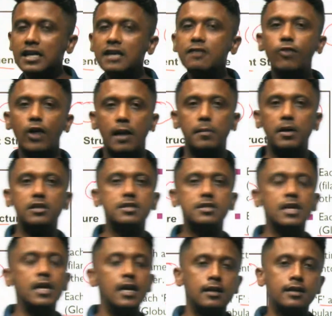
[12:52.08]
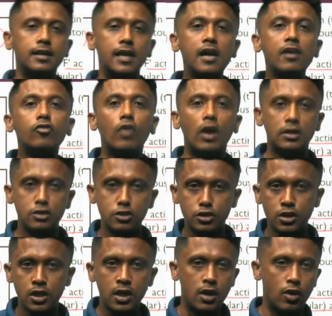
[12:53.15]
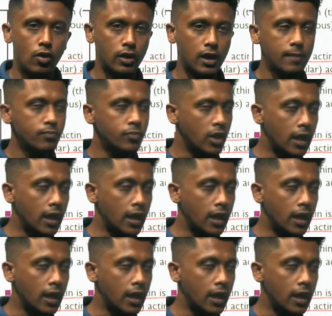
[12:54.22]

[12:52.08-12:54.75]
filaments, there runs, okay, a